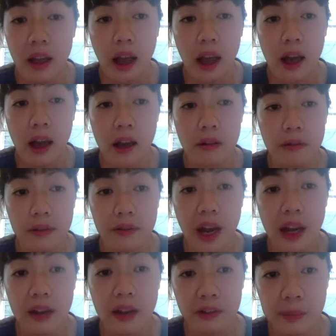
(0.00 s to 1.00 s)
uh,
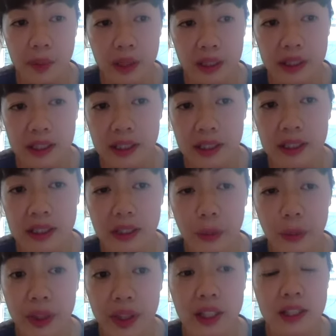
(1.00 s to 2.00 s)
revival militancy
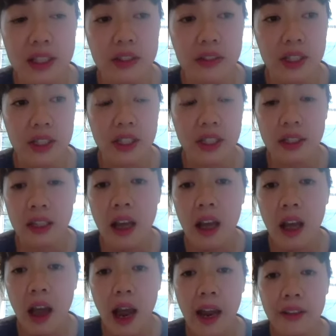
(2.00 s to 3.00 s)
within unions.
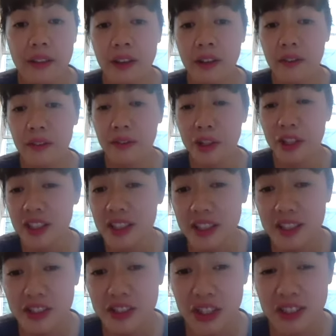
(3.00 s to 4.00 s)
I think first
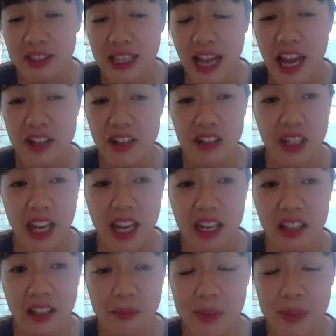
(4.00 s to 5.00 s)
is just
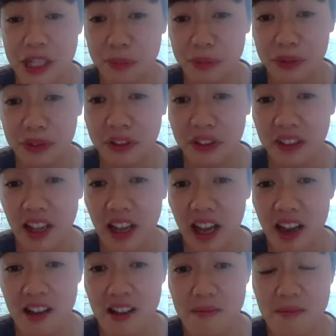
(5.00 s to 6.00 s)
educating people.
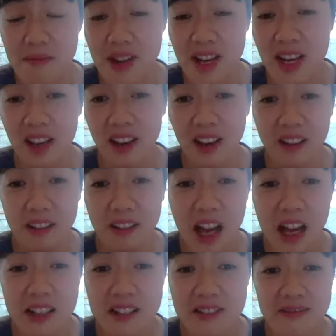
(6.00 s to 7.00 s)
Um, a
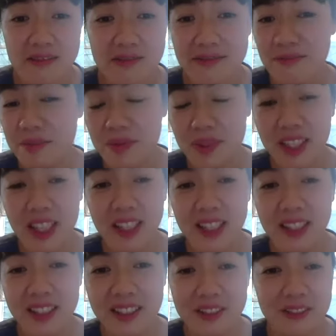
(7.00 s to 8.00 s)
lot of, you
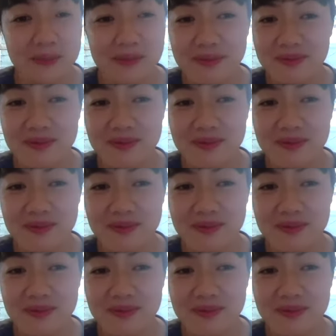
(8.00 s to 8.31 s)
know,